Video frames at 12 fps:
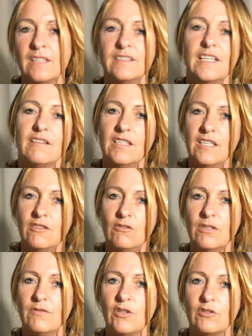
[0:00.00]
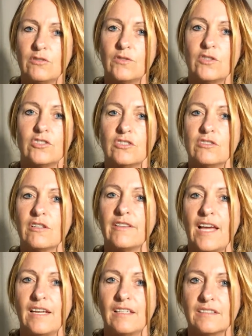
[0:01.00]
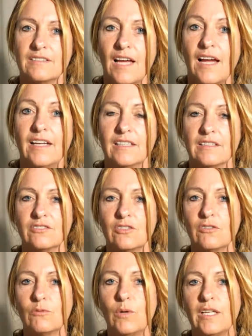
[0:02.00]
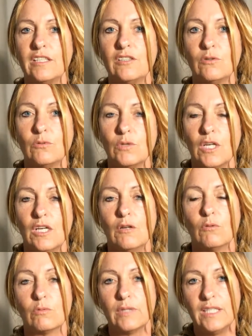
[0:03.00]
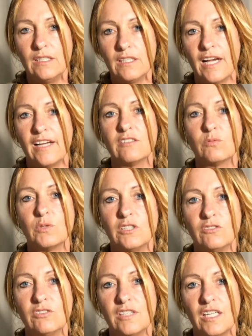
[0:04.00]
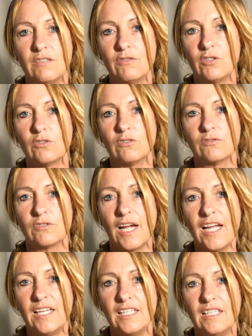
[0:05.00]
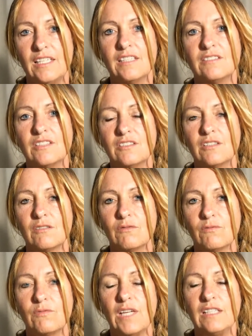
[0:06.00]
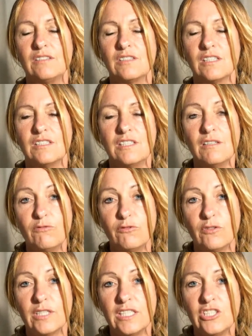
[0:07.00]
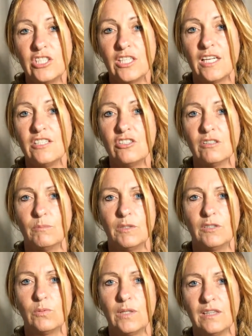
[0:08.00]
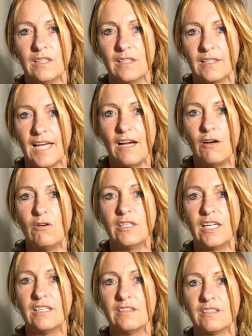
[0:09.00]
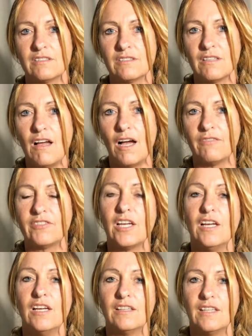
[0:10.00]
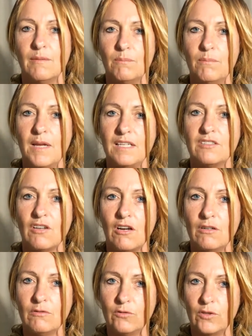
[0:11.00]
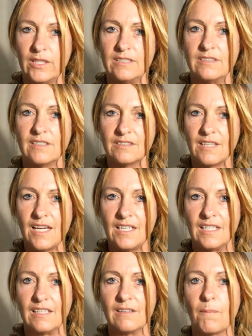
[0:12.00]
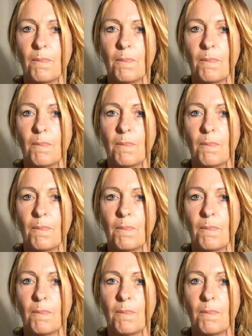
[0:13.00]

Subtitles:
Now, neither of those versions are that exciting. So what you realize when you study vocal variety is it's the differentiation between the loud and the soft that makes our voice exciting.